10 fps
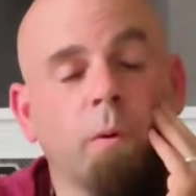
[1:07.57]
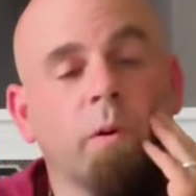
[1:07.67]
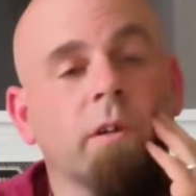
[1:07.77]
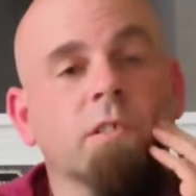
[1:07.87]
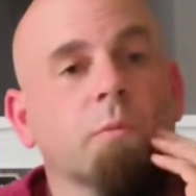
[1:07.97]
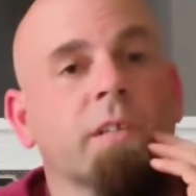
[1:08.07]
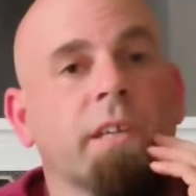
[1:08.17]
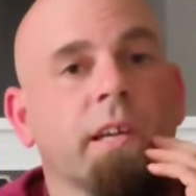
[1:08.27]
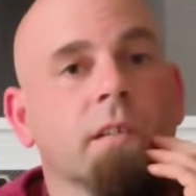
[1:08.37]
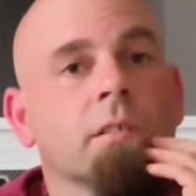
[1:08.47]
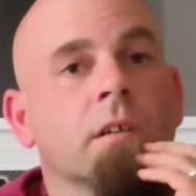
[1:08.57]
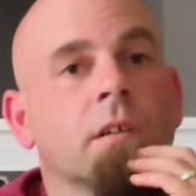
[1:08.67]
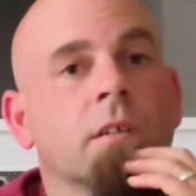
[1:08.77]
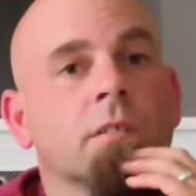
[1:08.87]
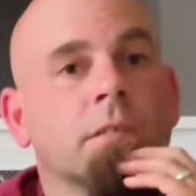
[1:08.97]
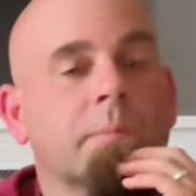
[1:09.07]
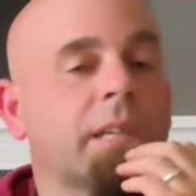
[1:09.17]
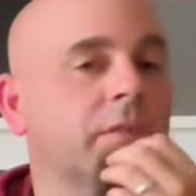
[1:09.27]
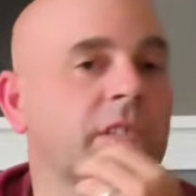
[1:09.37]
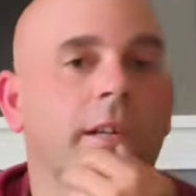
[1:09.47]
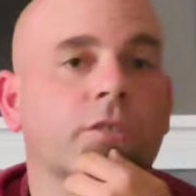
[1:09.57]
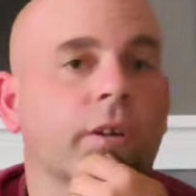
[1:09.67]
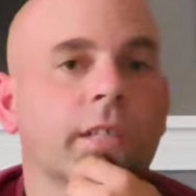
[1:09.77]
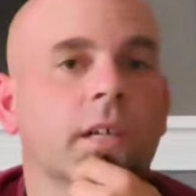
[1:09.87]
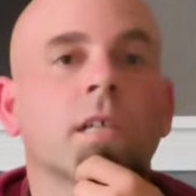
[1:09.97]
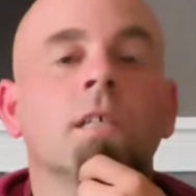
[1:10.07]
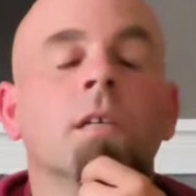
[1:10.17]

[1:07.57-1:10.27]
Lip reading: We wanted a swing keel, something that was on a trailer.